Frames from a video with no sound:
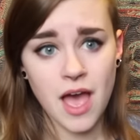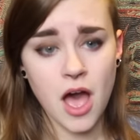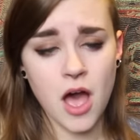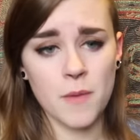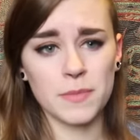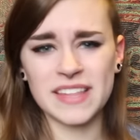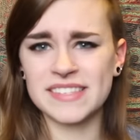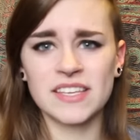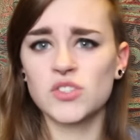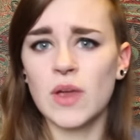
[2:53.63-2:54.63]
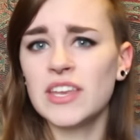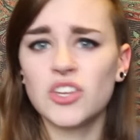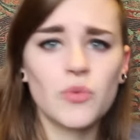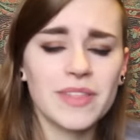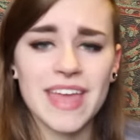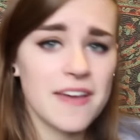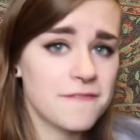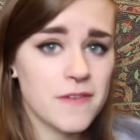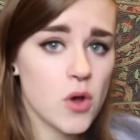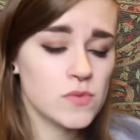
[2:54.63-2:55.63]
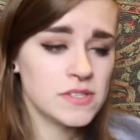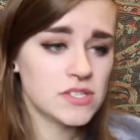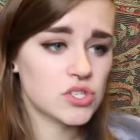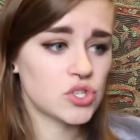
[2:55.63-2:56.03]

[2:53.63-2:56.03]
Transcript: Um, in sixth grade, you don't really have phones,